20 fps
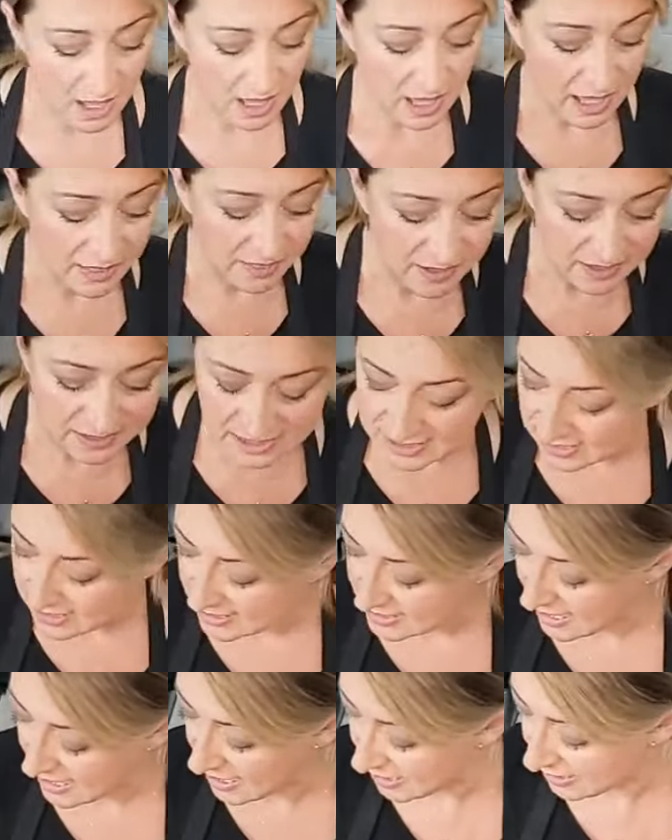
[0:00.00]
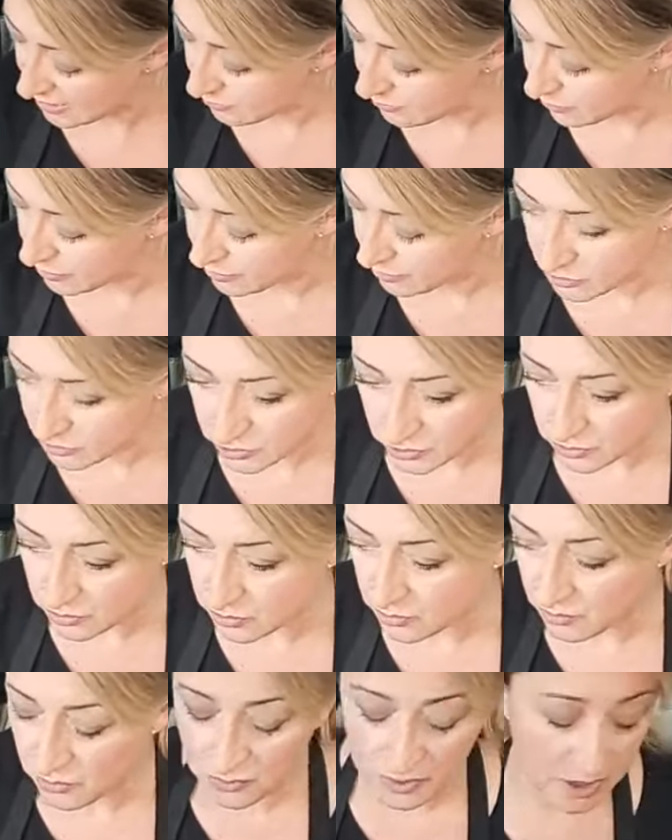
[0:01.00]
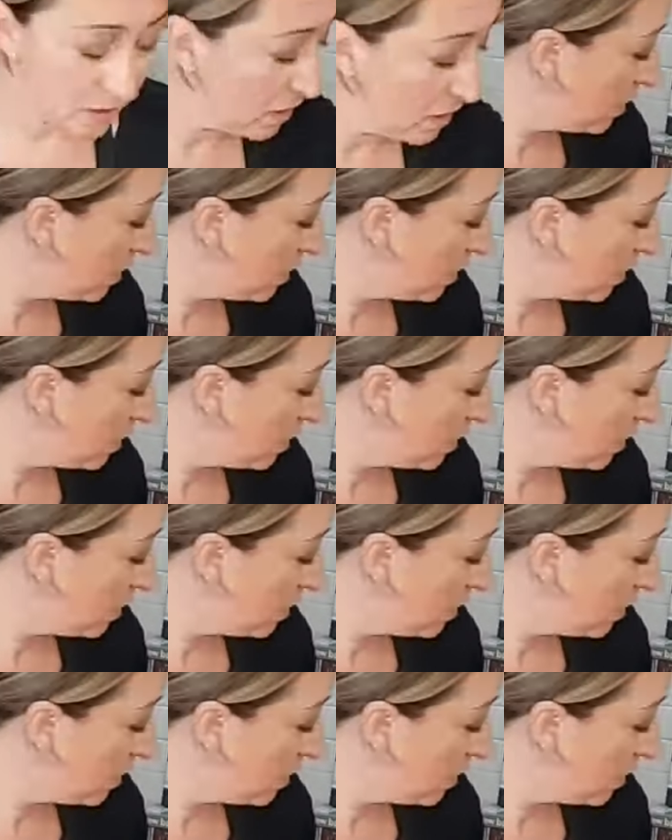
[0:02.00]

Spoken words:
And this is exactly what you do with